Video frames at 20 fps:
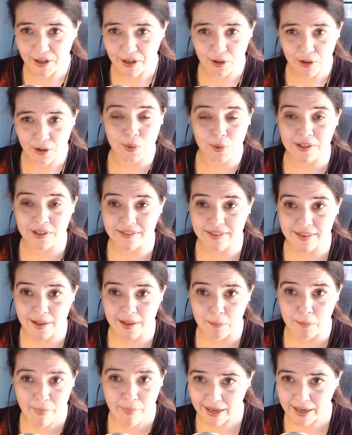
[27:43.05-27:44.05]
the reason
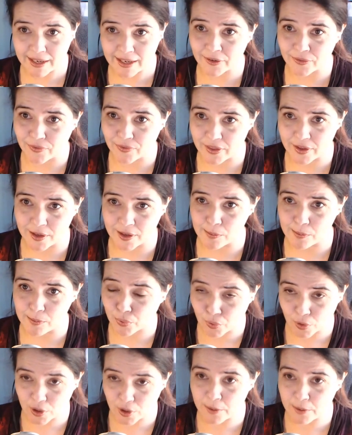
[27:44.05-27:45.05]
that many of the
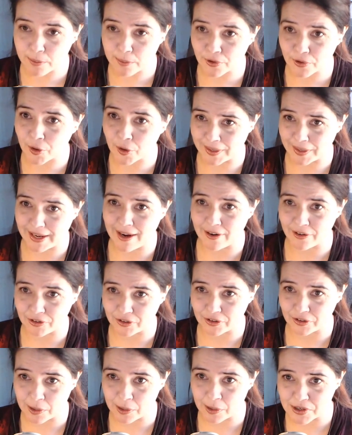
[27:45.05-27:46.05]
pre Pluto
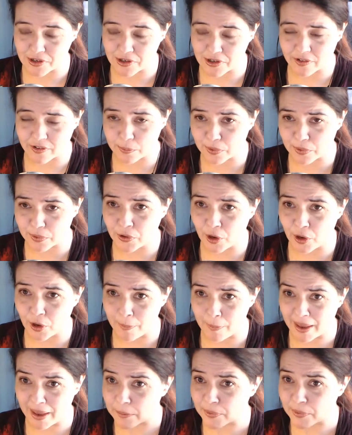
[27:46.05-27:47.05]
encounter images of Pluto
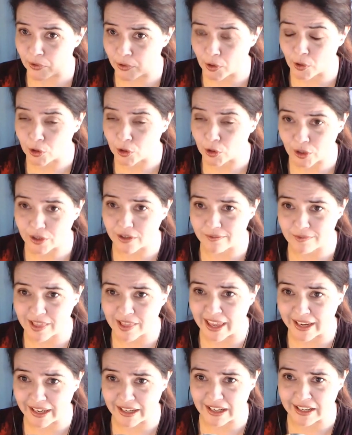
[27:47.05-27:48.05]
make Pluto look
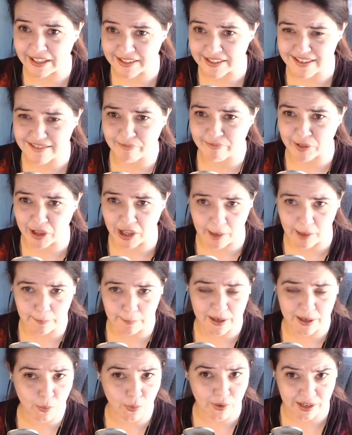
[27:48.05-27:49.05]
like it's
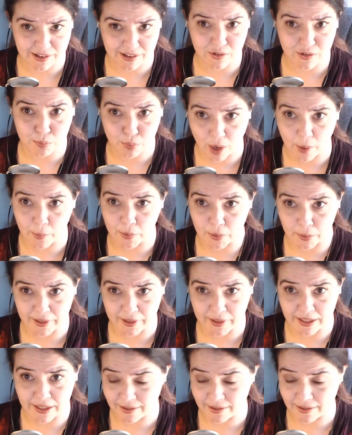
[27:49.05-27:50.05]
lumpy when it's
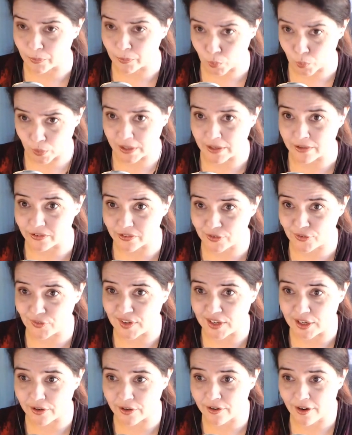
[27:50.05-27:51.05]
probably a real
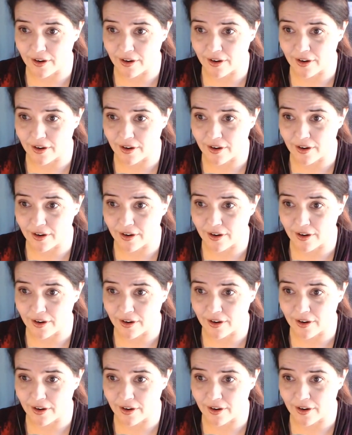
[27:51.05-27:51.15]
sphere.